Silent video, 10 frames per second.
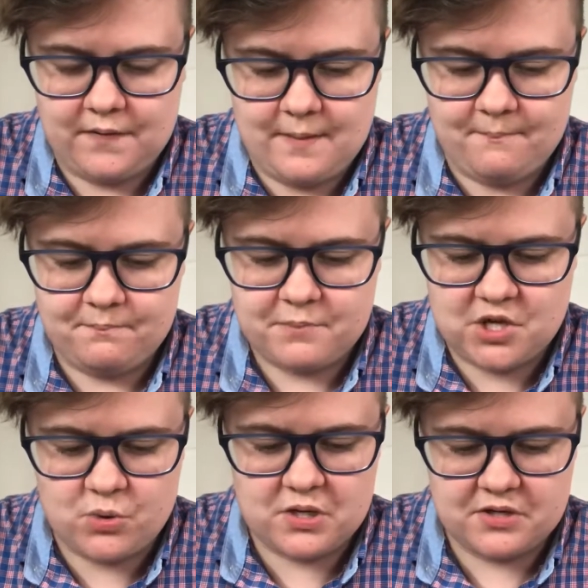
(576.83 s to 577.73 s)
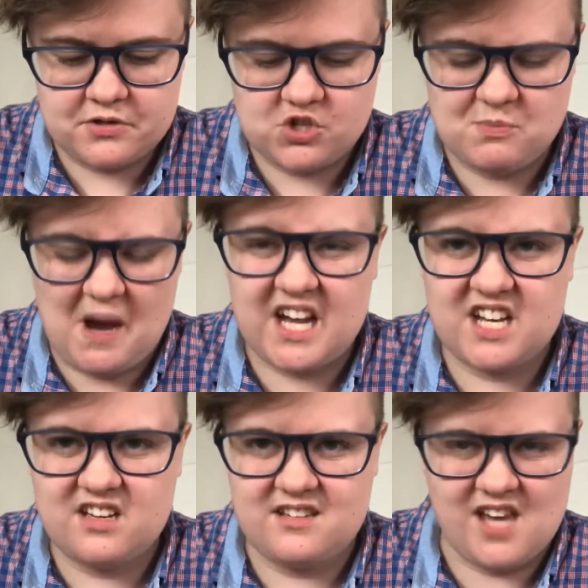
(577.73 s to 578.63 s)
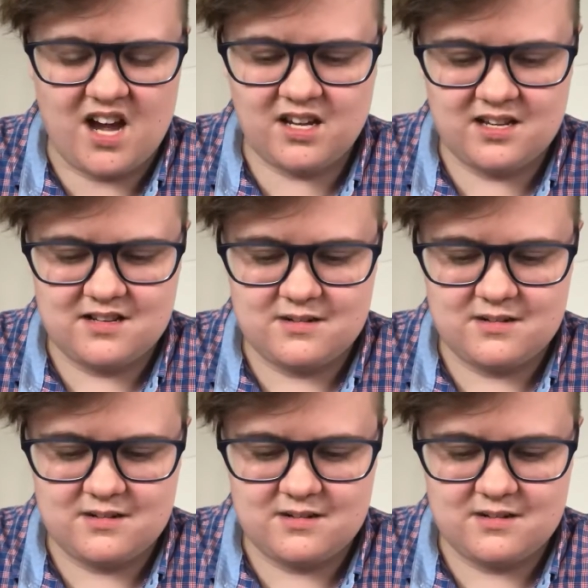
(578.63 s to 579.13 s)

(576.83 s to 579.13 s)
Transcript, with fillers: him puke, schmuck, yuck,